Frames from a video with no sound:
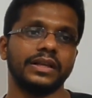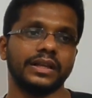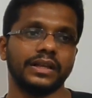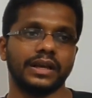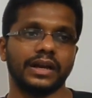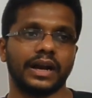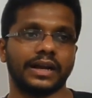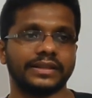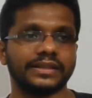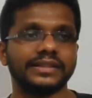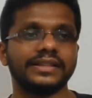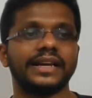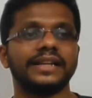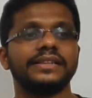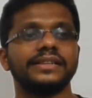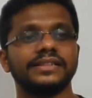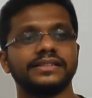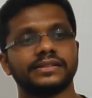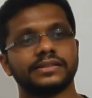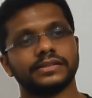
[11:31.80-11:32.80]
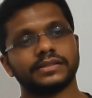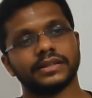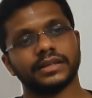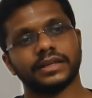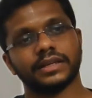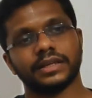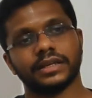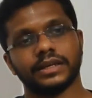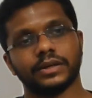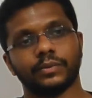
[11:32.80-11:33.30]
Other than this
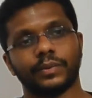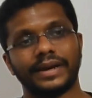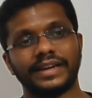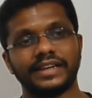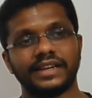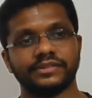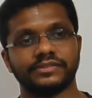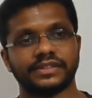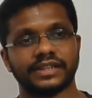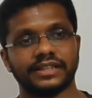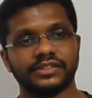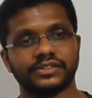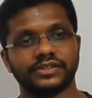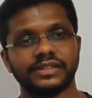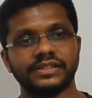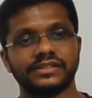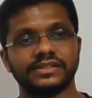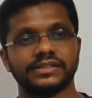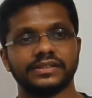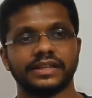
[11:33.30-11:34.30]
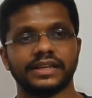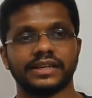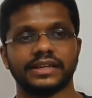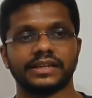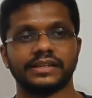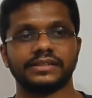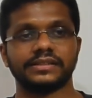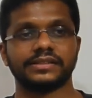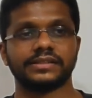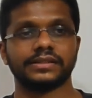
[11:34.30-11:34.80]
wildlife sanctuaries,
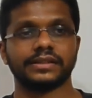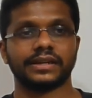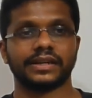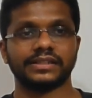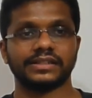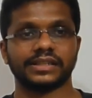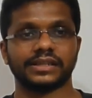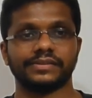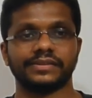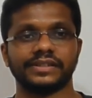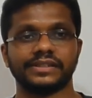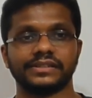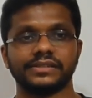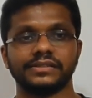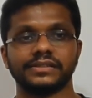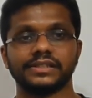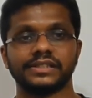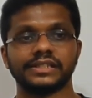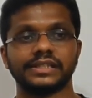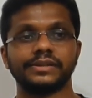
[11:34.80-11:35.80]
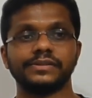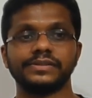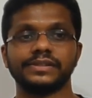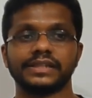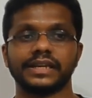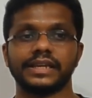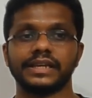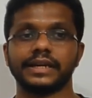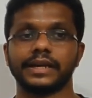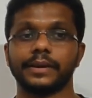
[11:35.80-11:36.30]
there is conservation
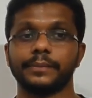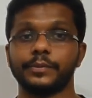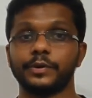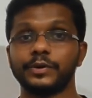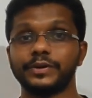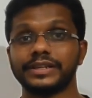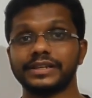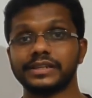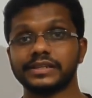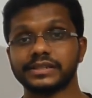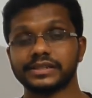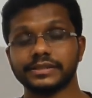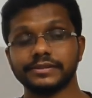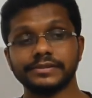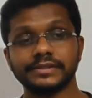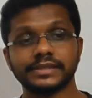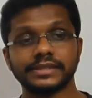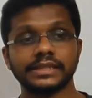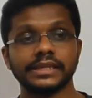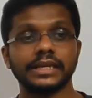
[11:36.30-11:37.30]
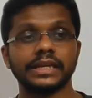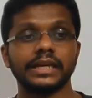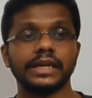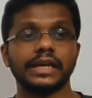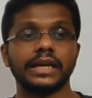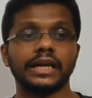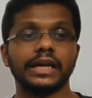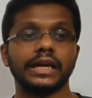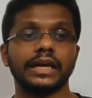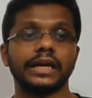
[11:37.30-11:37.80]
reserves and community reserves.
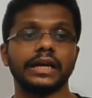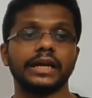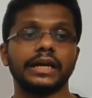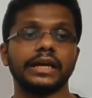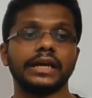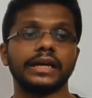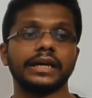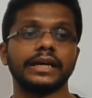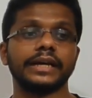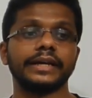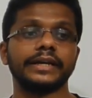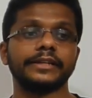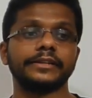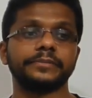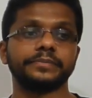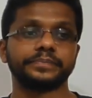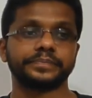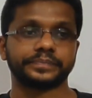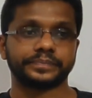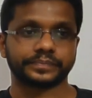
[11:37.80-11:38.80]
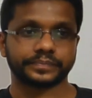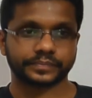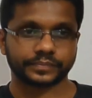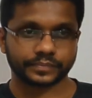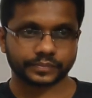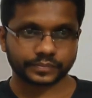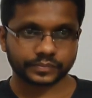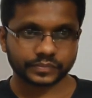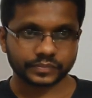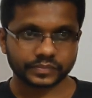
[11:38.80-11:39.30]
Uh,
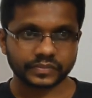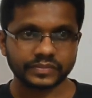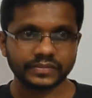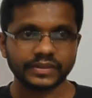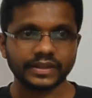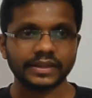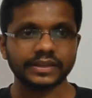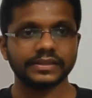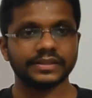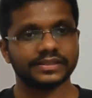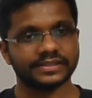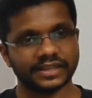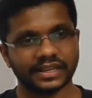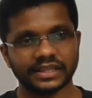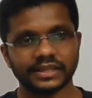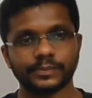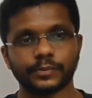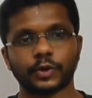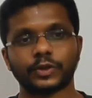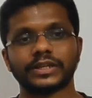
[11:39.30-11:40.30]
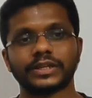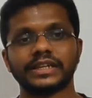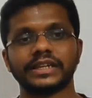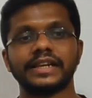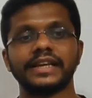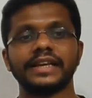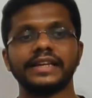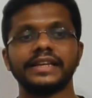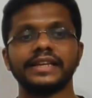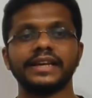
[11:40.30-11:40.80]
these are the
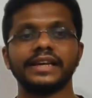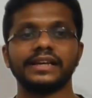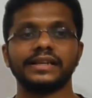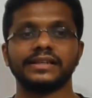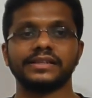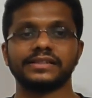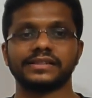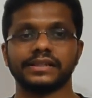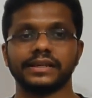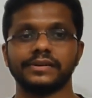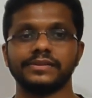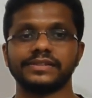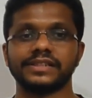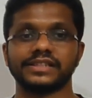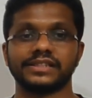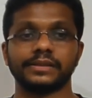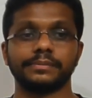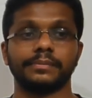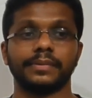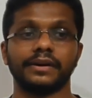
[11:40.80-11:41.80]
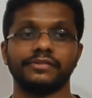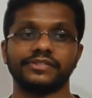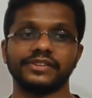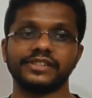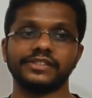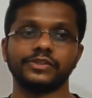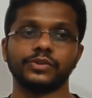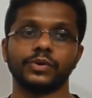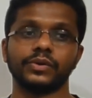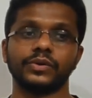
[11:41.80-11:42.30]
protected area, serves as a buffer
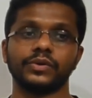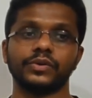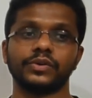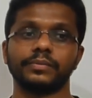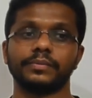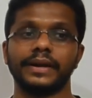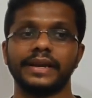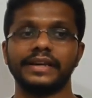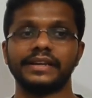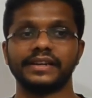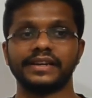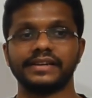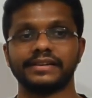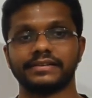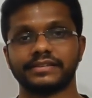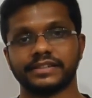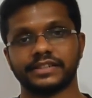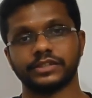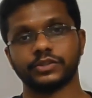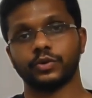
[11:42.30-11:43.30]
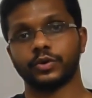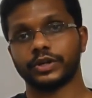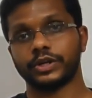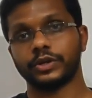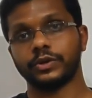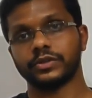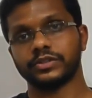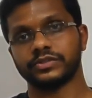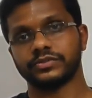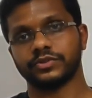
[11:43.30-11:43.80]
zone or migration
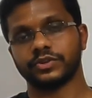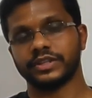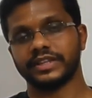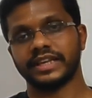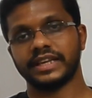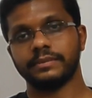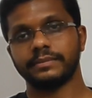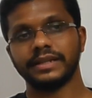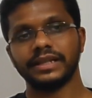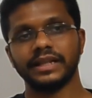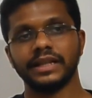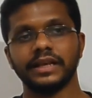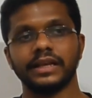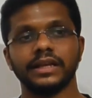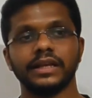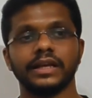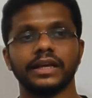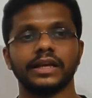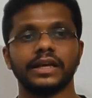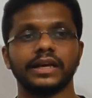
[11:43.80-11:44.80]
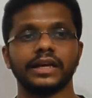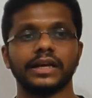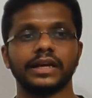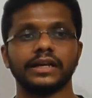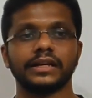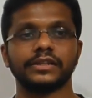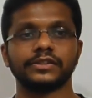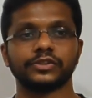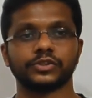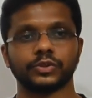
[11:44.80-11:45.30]
corridors for the animal.
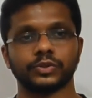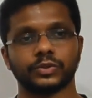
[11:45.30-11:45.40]
This